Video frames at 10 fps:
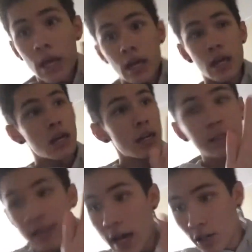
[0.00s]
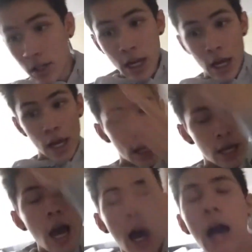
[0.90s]
It's
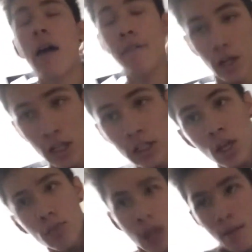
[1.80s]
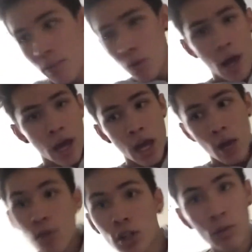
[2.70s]
Saturday. I'm feeling some type of way.
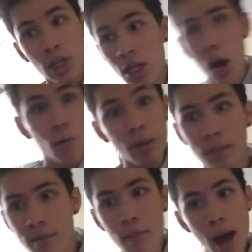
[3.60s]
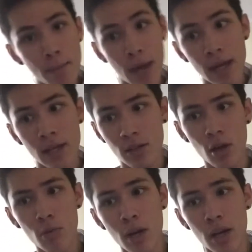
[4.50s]
Which one of y'all want to be my bae?
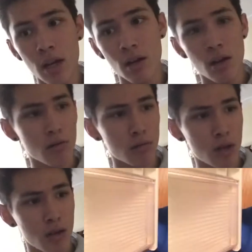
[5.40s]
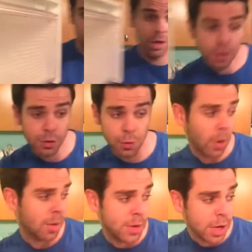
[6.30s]
Nobody? Okay. You
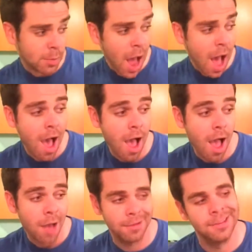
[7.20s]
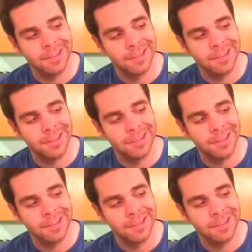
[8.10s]
want a beer, bro? Yeah, bro.